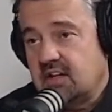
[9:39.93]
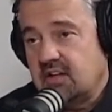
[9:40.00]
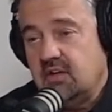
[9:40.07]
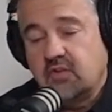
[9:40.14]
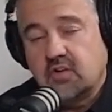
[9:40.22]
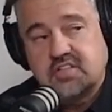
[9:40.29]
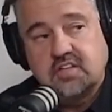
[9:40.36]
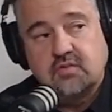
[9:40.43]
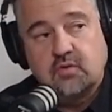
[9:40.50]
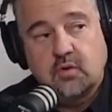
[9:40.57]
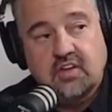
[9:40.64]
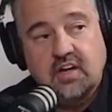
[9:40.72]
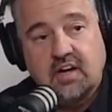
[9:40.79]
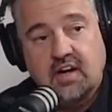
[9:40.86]
University of
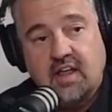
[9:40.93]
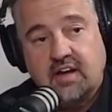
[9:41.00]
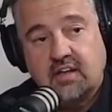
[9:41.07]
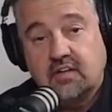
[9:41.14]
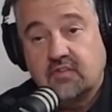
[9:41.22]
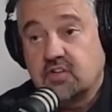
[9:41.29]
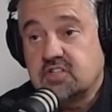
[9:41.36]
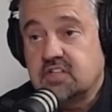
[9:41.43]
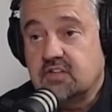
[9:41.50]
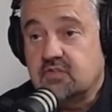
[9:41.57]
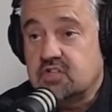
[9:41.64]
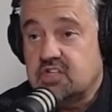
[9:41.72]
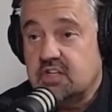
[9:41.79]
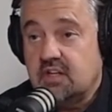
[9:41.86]
North Carolina, University of
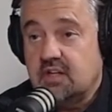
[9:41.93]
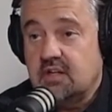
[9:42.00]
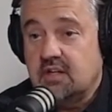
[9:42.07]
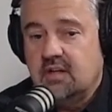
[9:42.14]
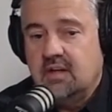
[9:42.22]
Virginia.